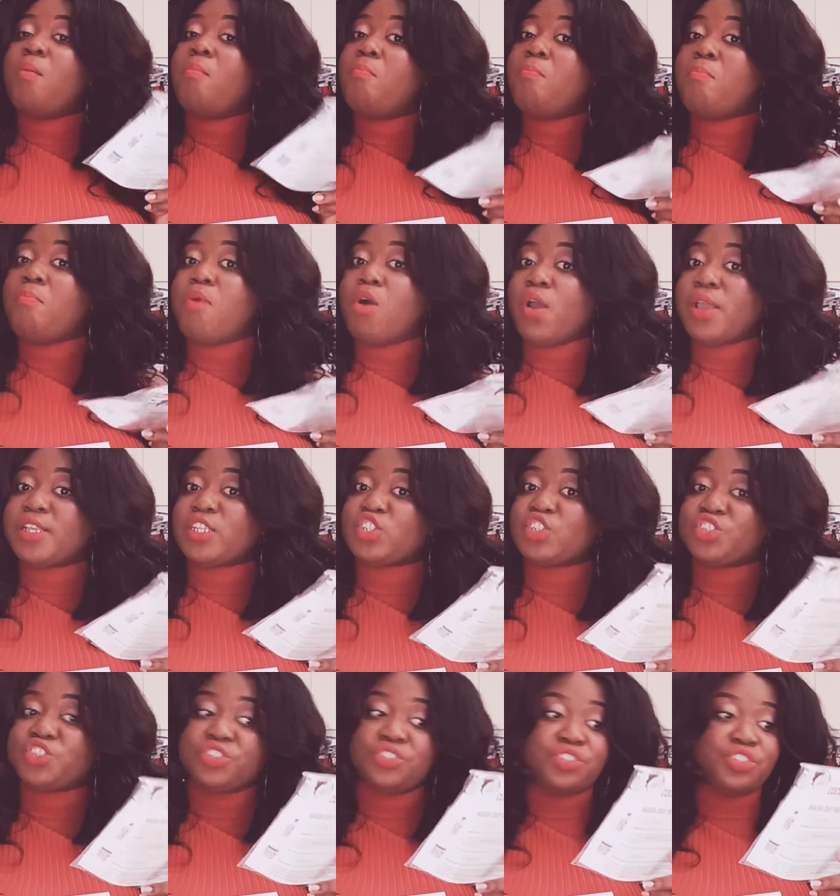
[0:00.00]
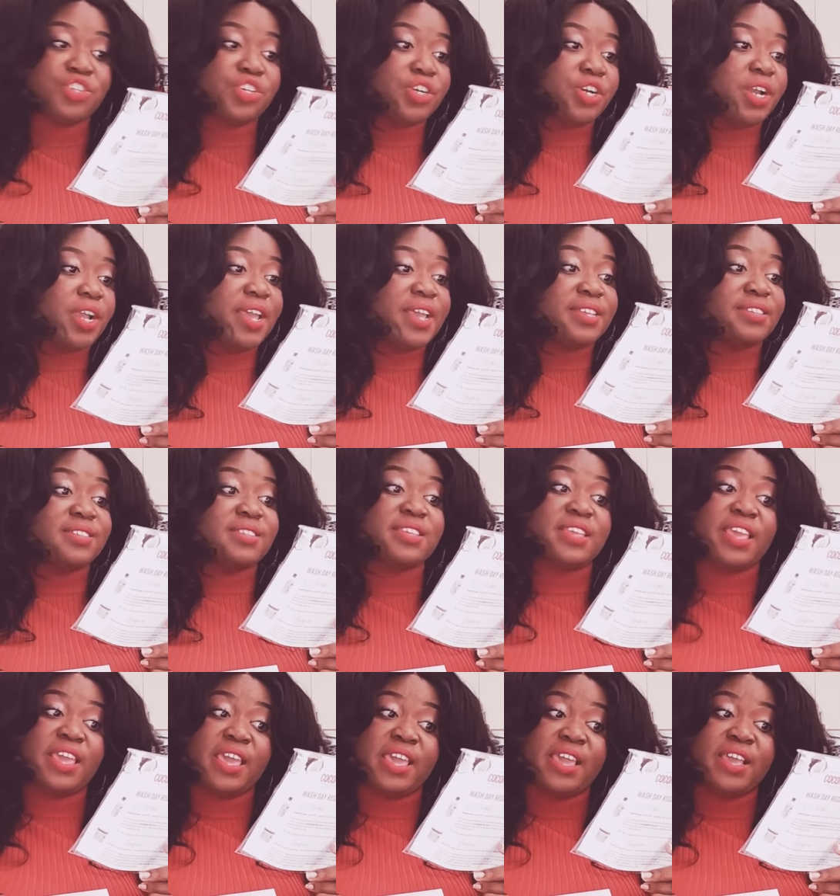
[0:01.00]
Moisture is
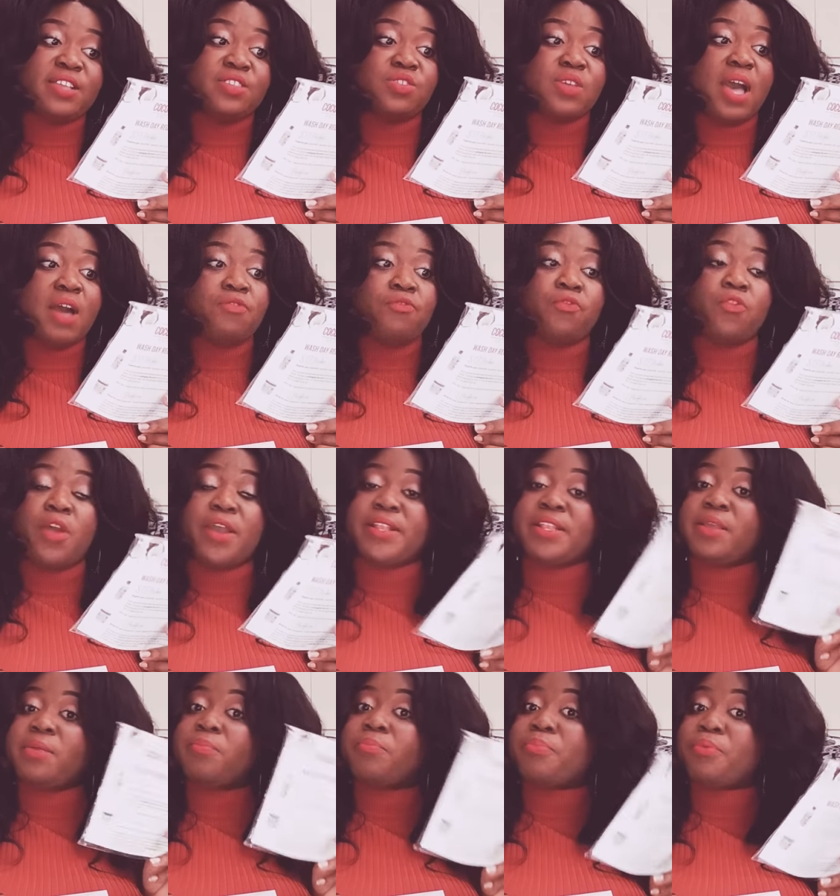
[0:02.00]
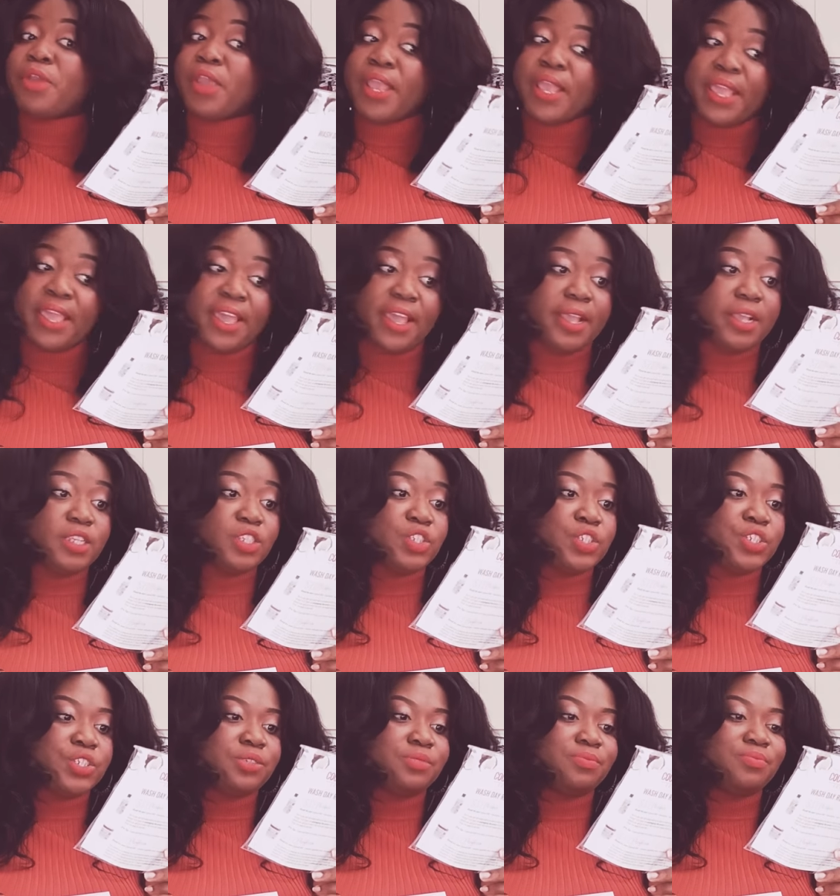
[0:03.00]
key to avoiding
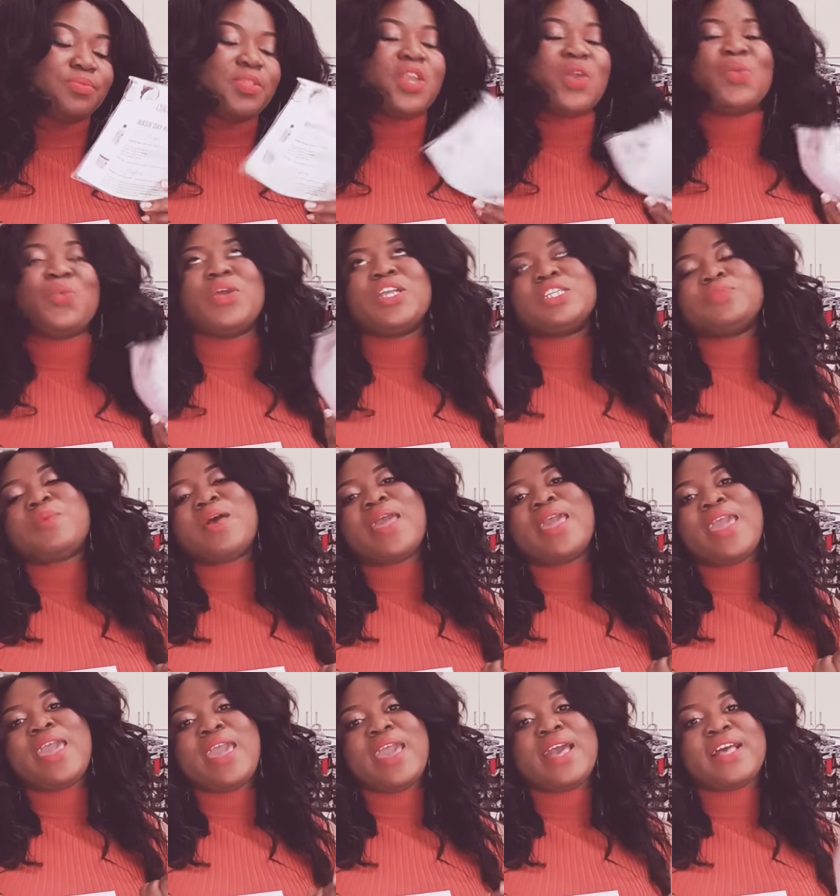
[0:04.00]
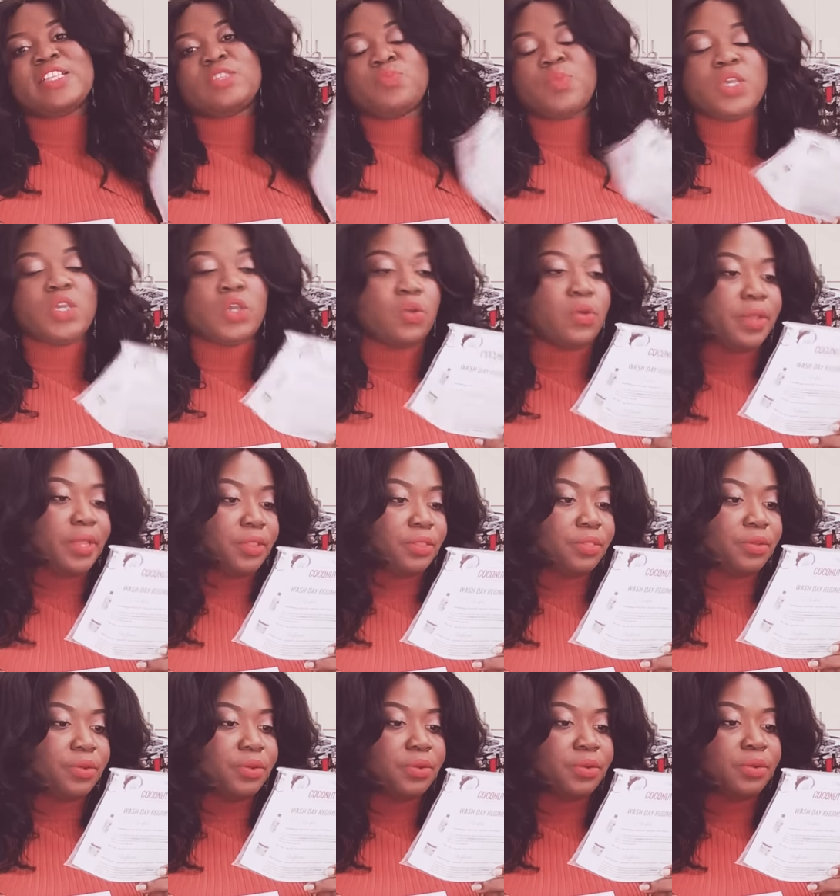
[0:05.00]
breakage, which my hair has been going
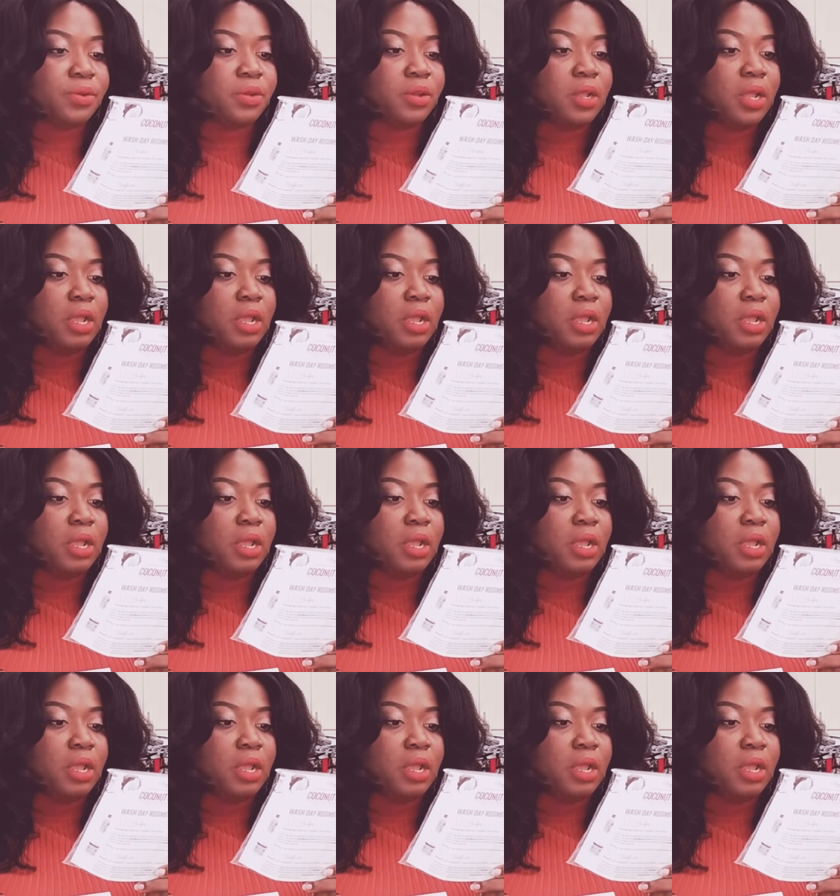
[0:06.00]
through.